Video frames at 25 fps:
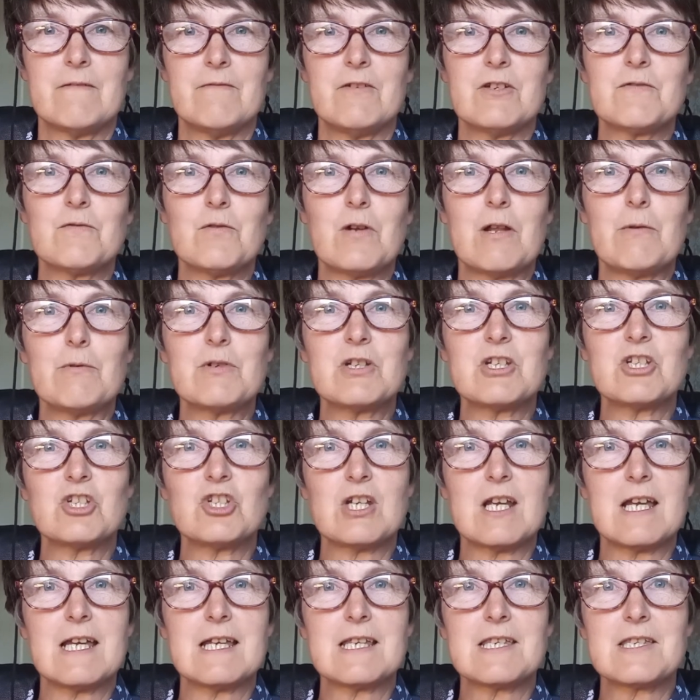First of all, I want to
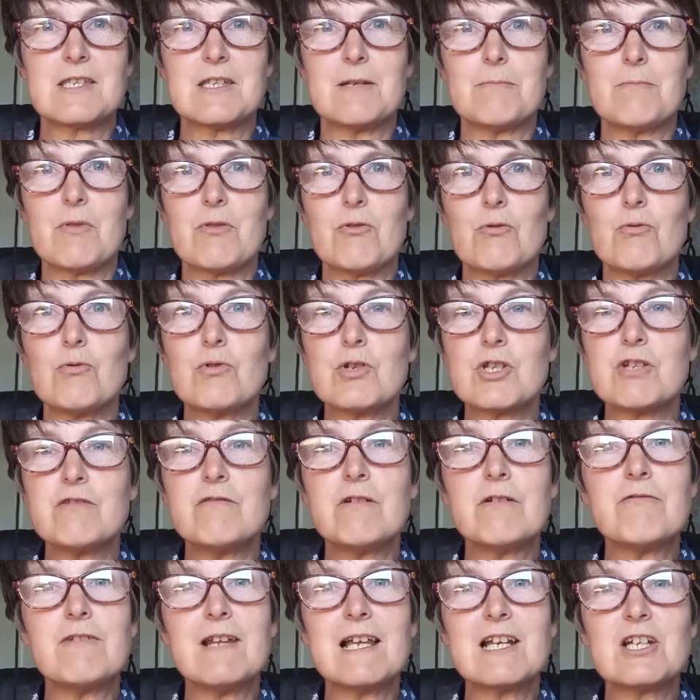share some thoughts
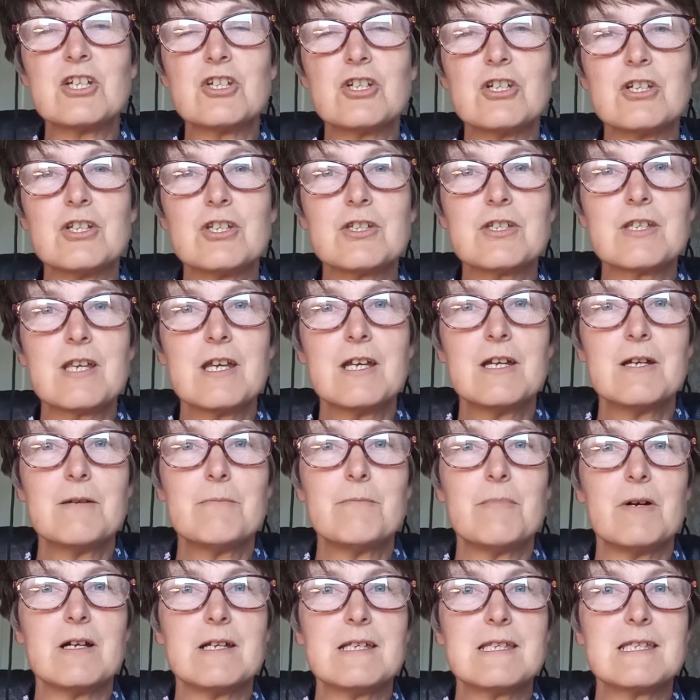and reflections
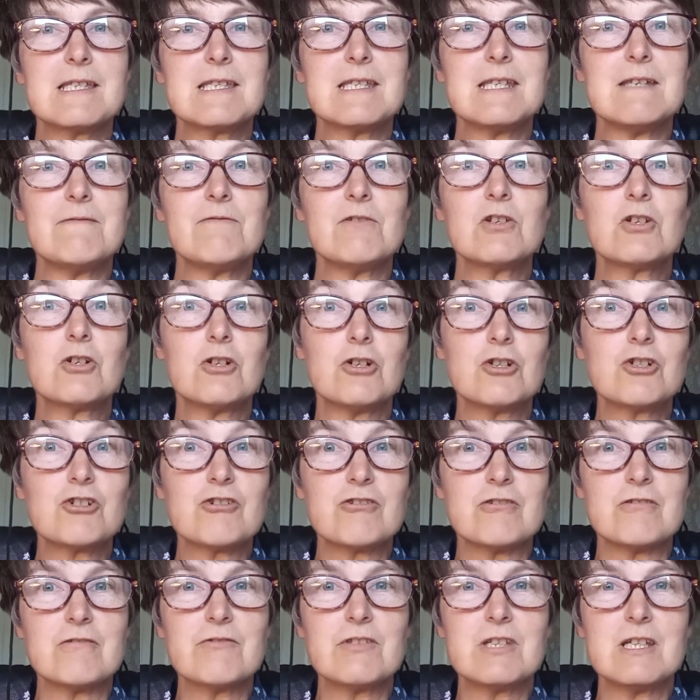by Stephen
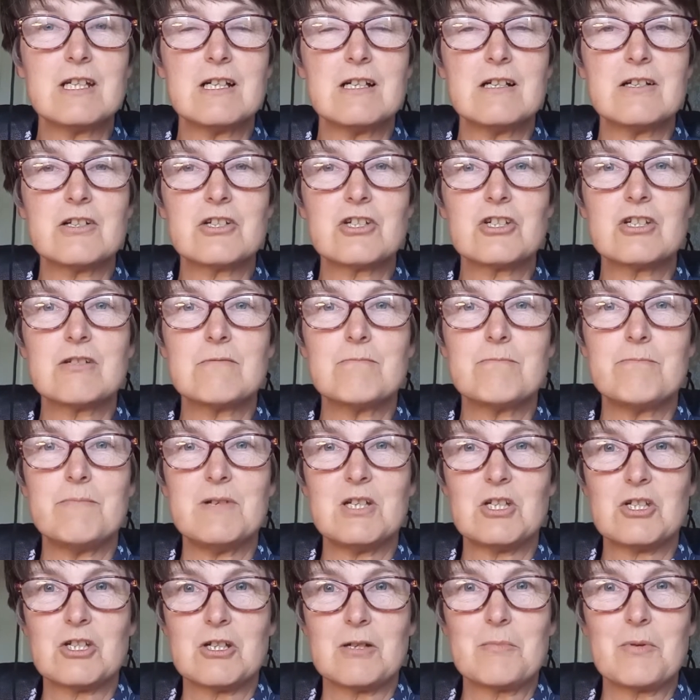Cotterill, the
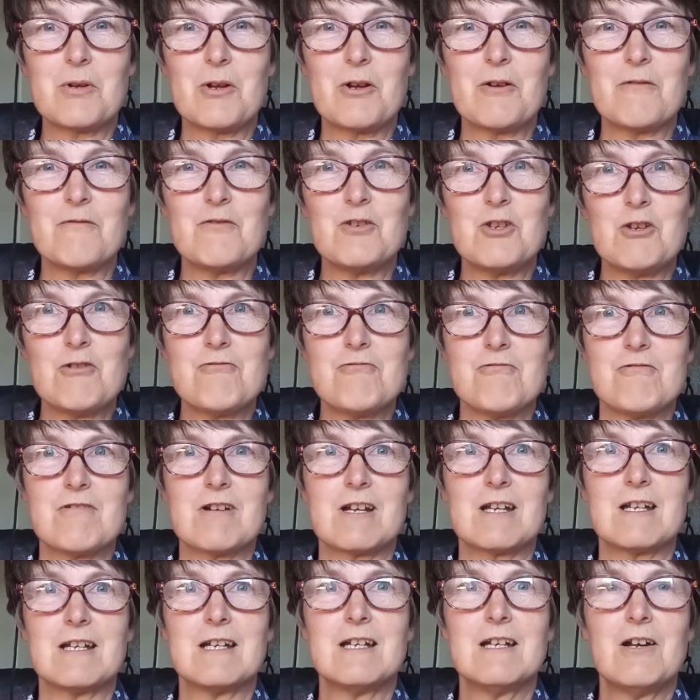Archbishop of
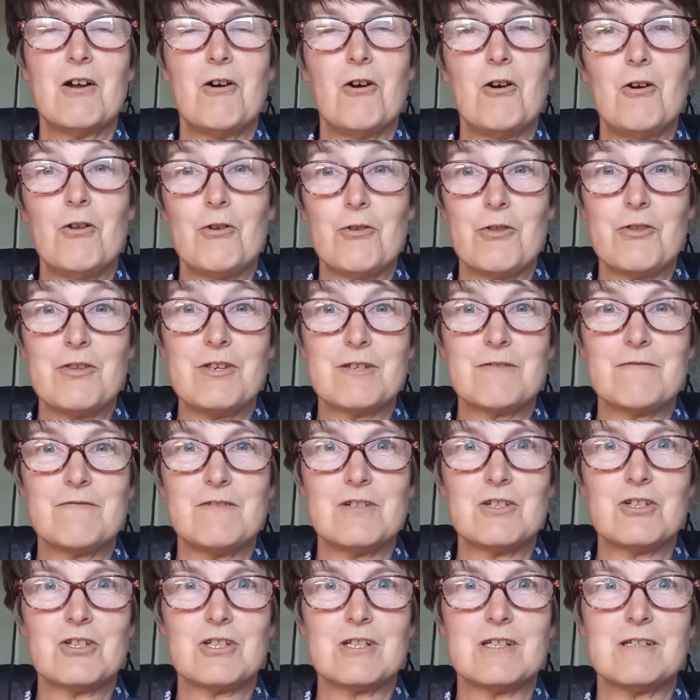York, on this
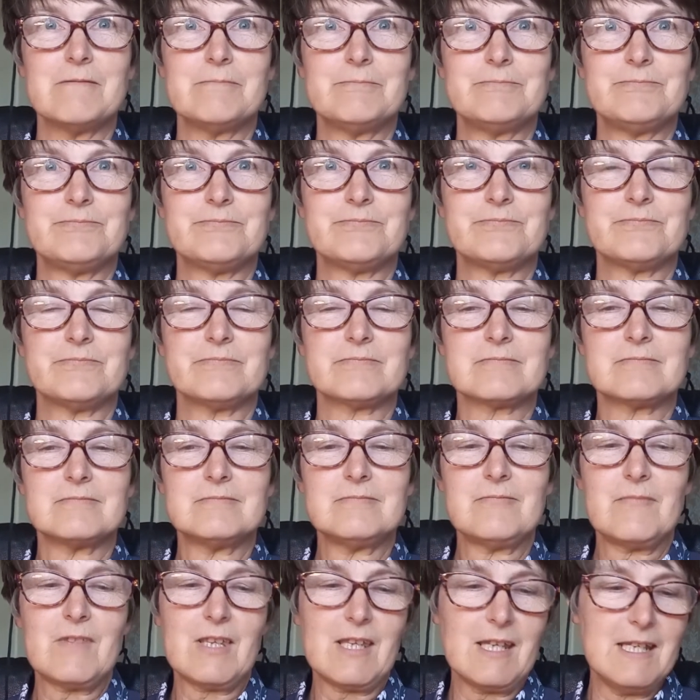vision.
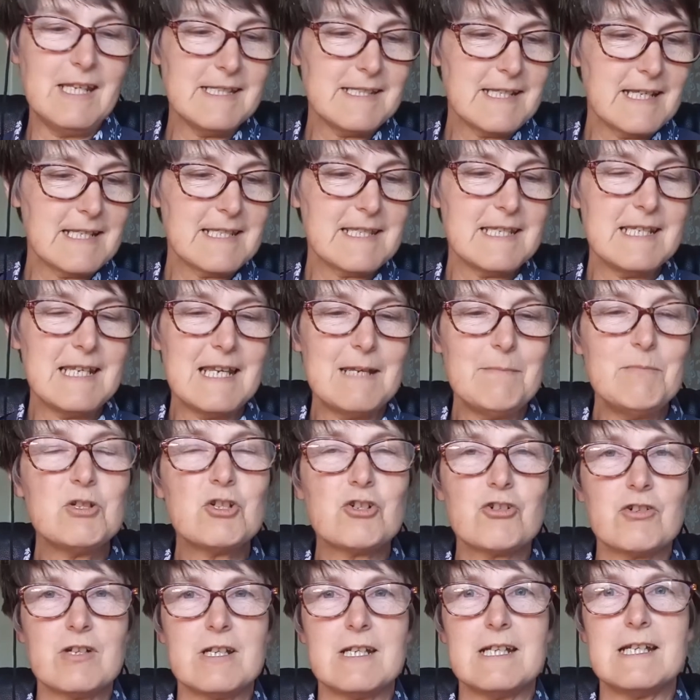He says the
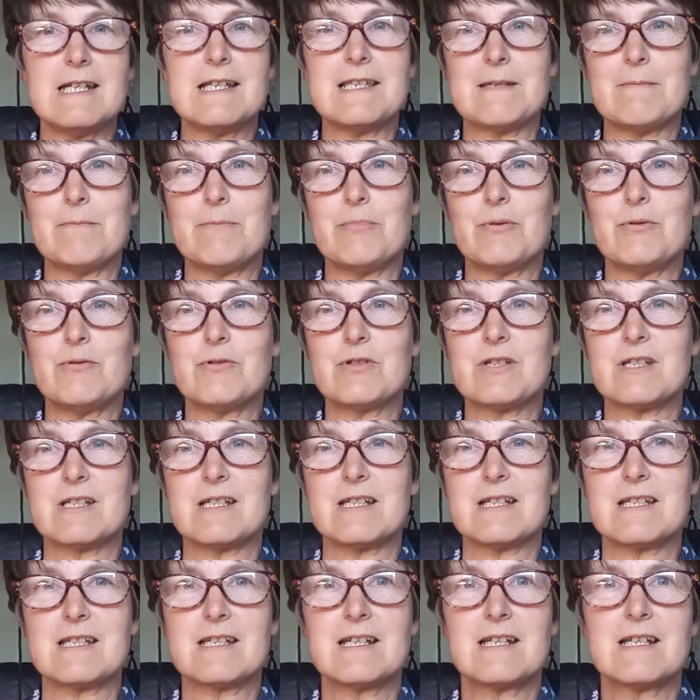imagery is
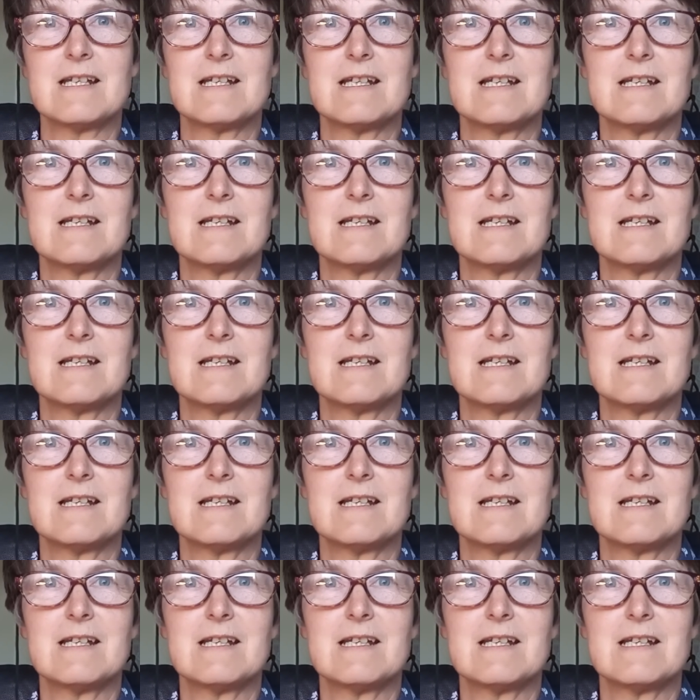important.